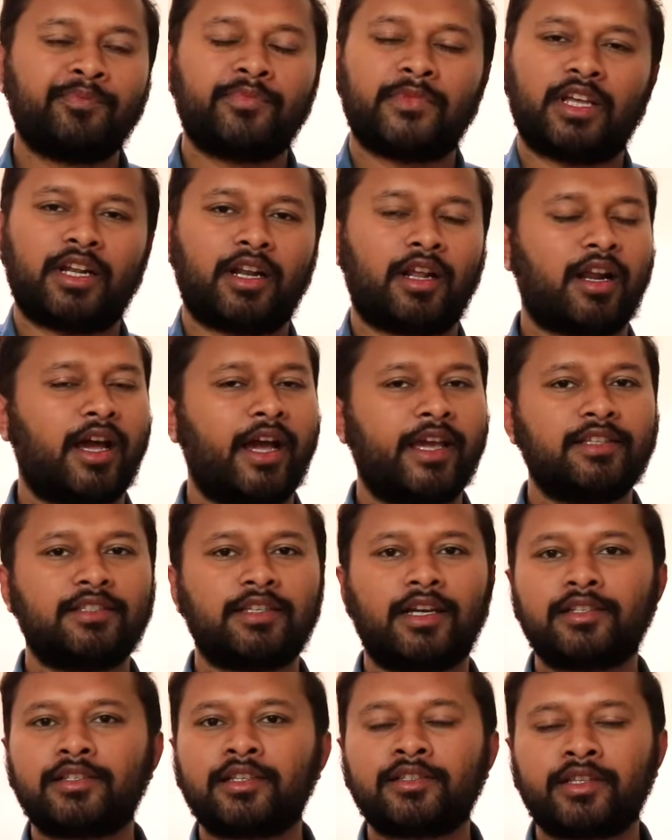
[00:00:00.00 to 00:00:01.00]
There are high
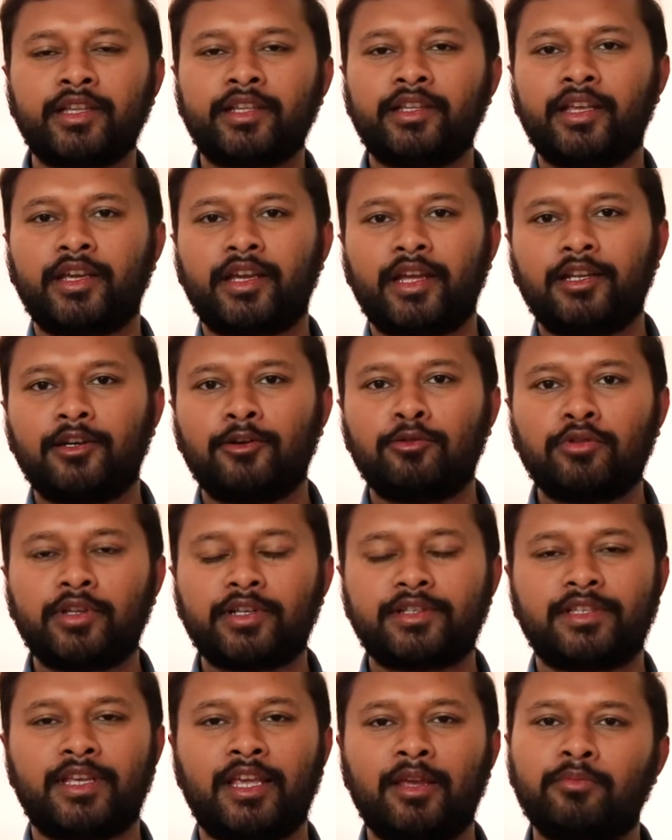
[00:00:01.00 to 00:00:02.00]
chances that they can do the
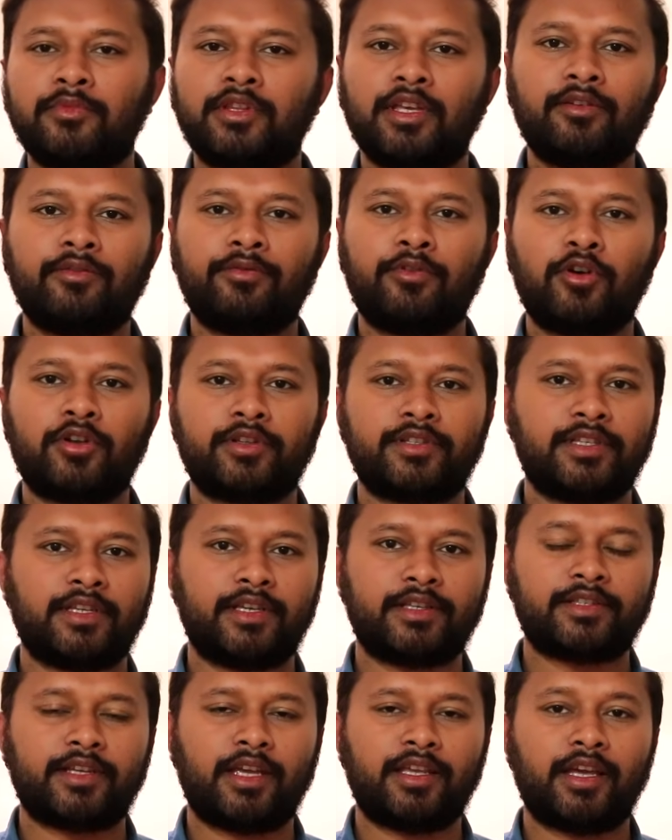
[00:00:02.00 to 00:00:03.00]
same thing for
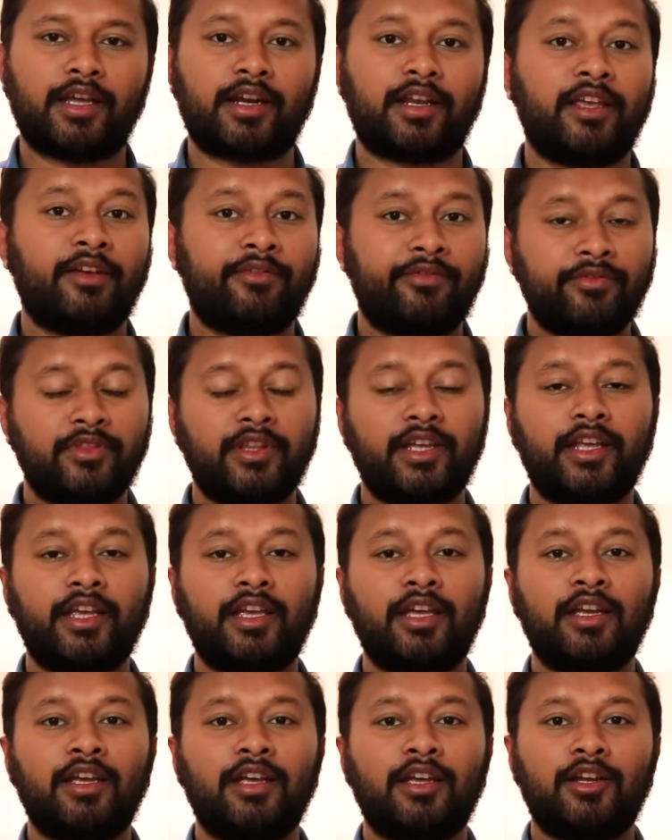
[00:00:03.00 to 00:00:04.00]
CSIR. If
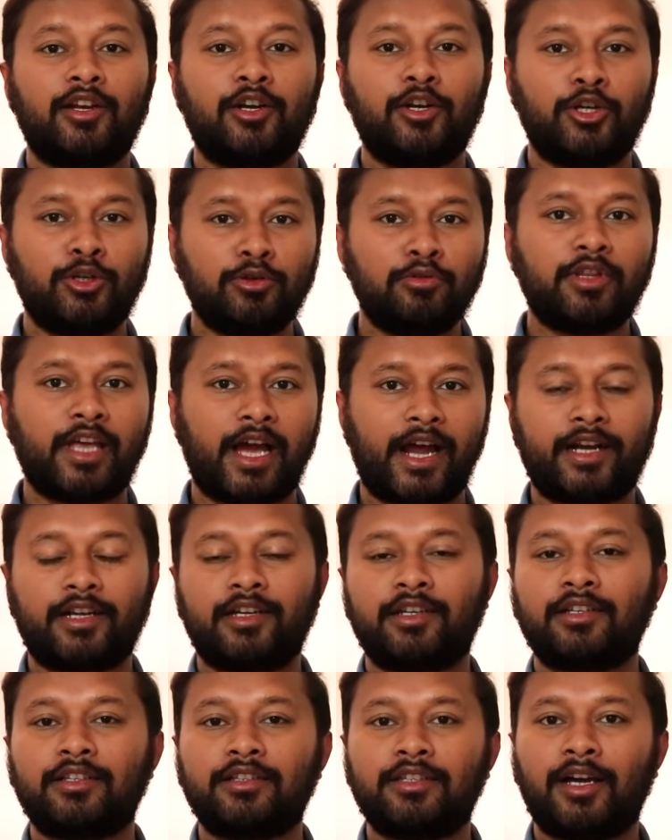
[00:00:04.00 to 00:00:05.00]
they do
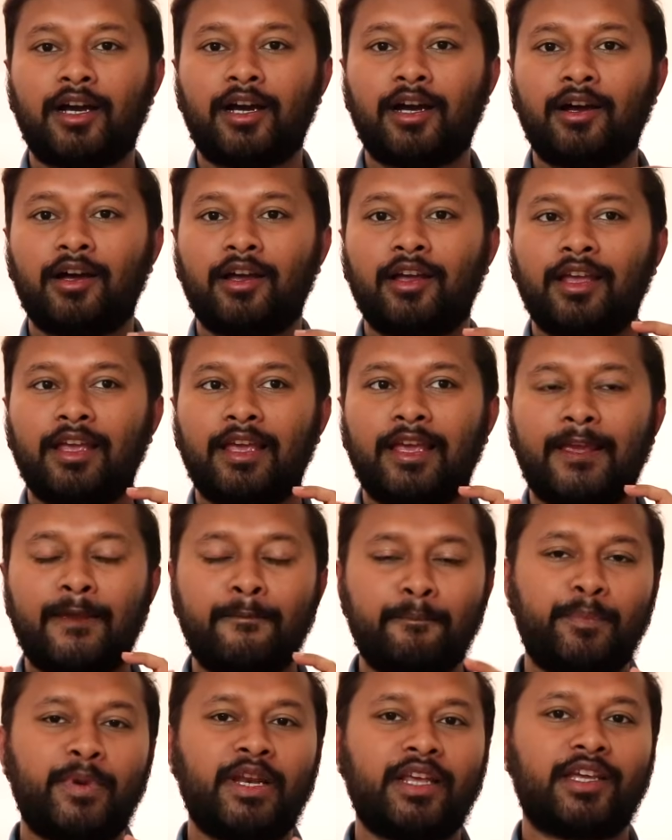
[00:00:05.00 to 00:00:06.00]
that, the
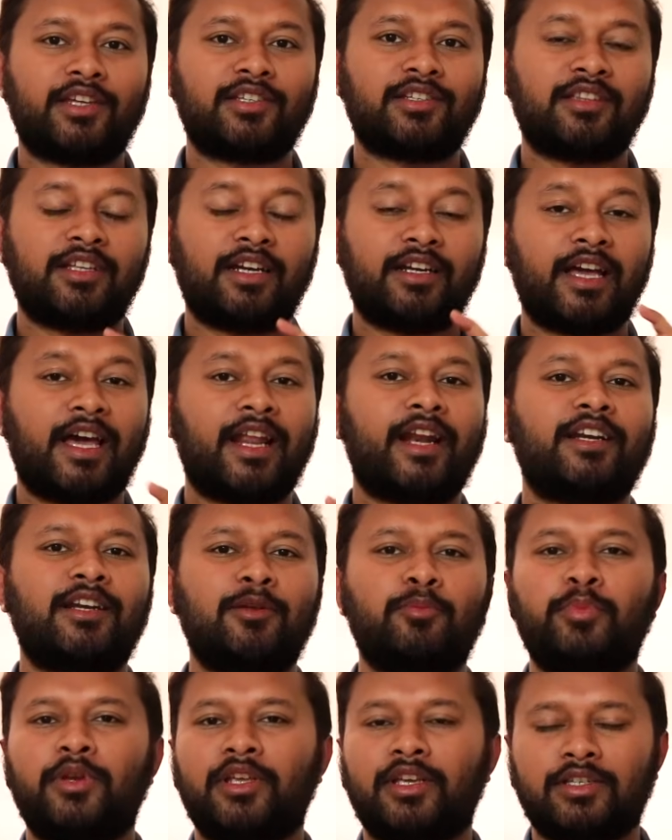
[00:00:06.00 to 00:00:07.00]
implication, the direct
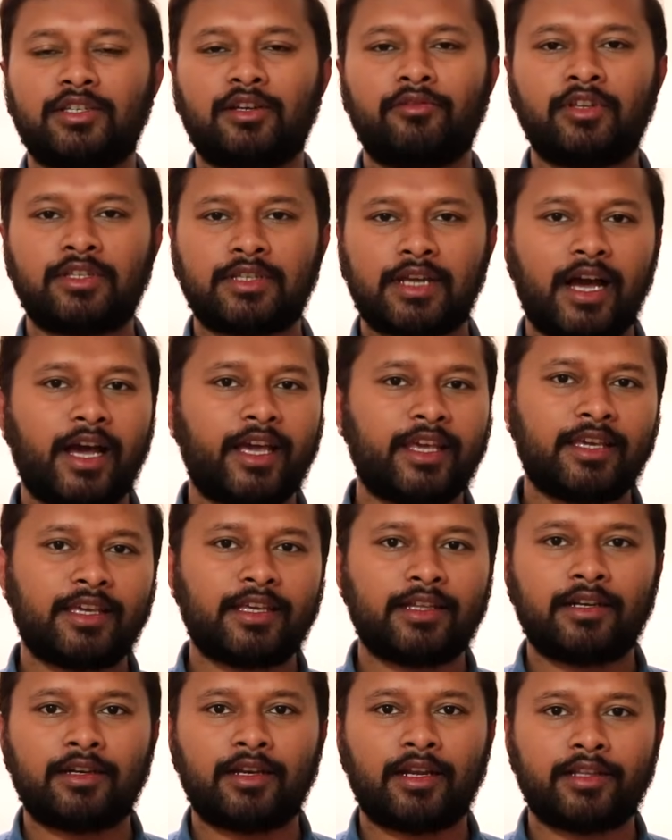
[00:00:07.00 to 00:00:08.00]
implication which I
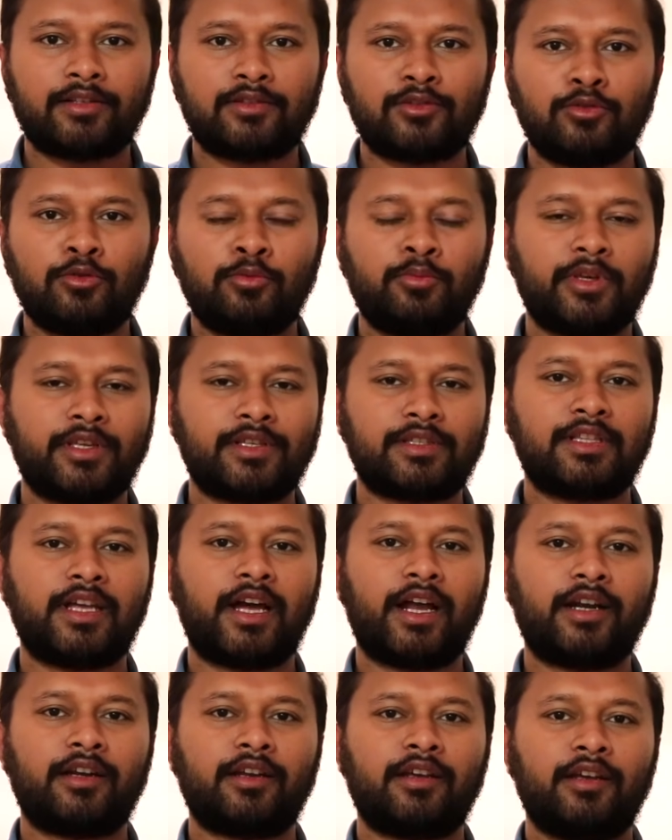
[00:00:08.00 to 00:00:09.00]
can assume is
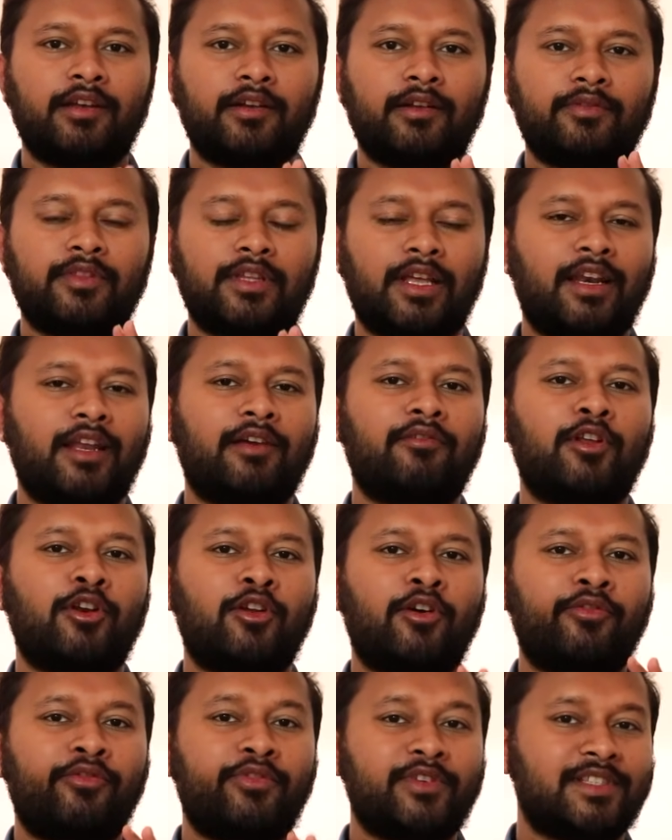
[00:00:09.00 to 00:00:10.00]
that the level
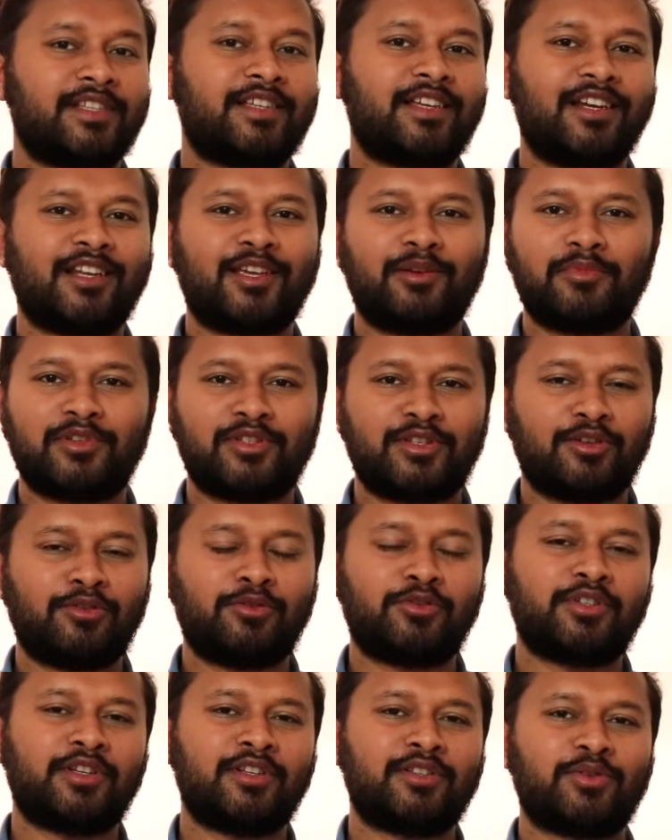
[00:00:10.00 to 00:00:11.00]
of physical chemistry
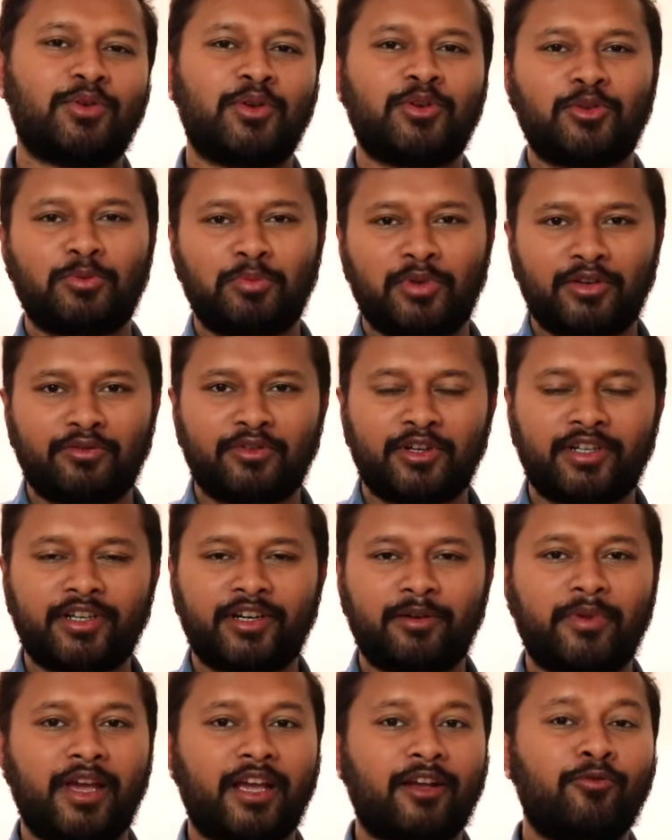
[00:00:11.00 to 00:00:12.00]
quotient is going to be
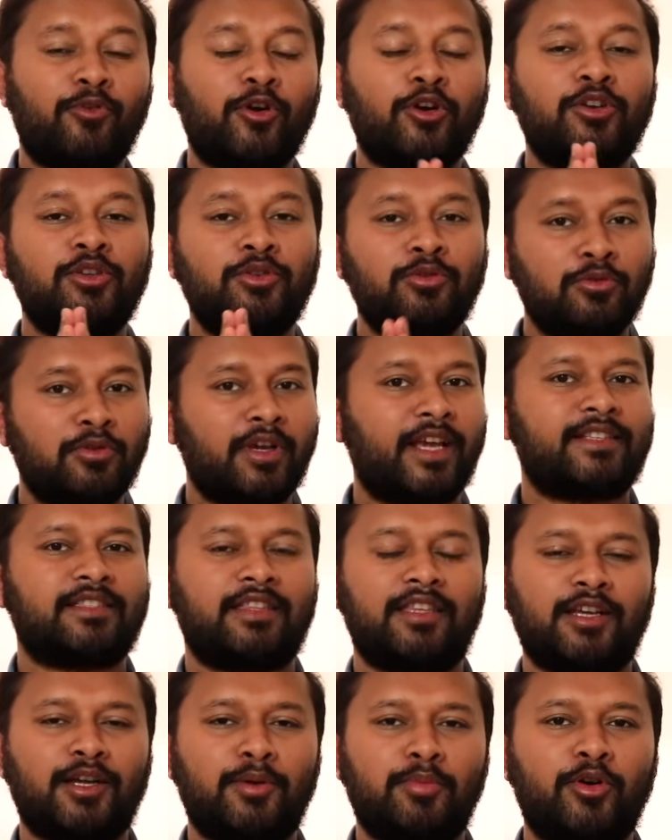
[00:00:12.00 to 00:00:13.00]
reverted back. What you guys
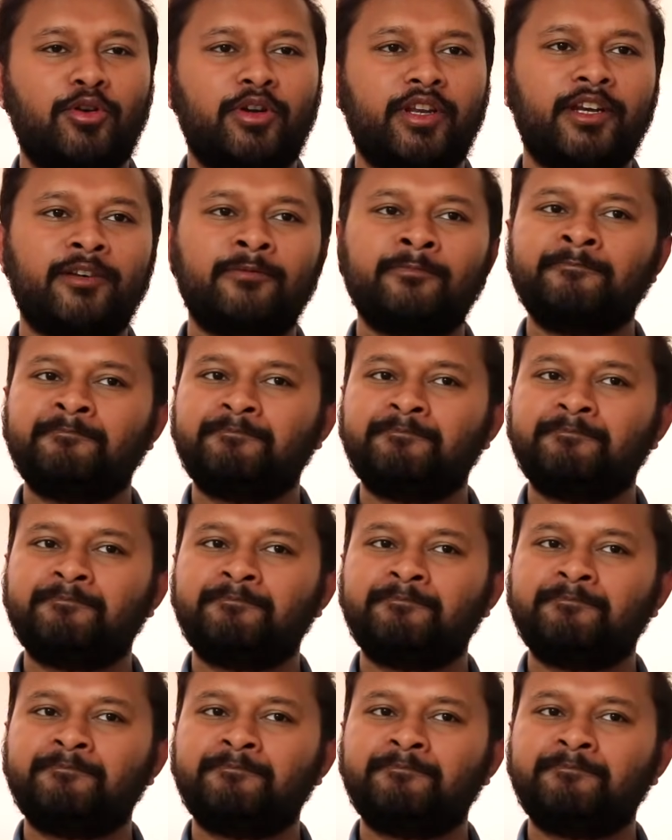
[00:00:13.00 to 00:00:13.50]
think about it?